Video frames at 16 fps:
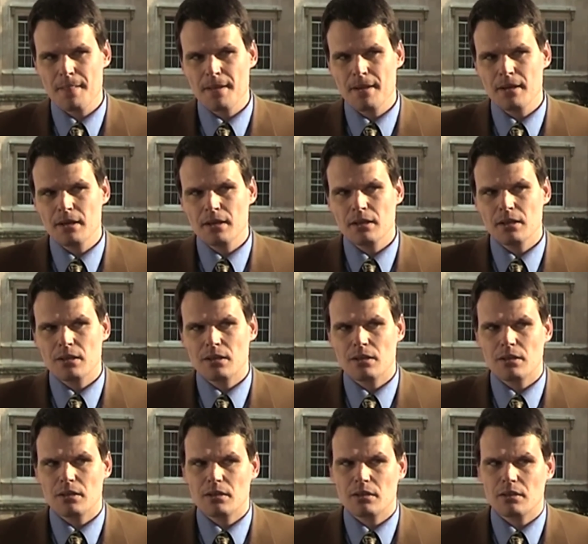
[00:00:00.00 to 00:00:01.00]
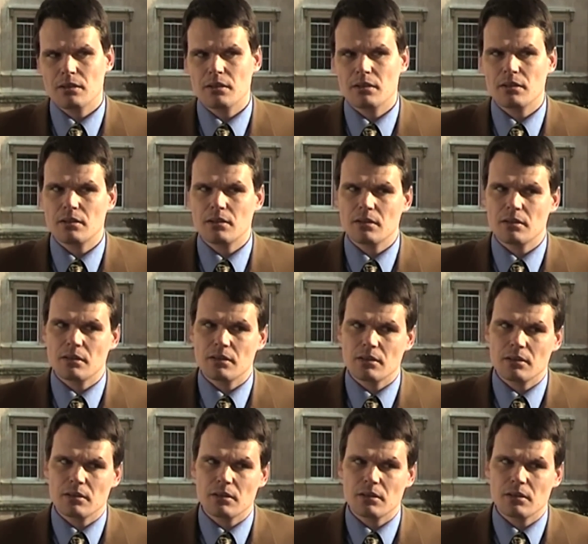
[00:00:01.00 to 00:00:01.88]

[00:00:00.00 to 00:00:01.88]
[no speech]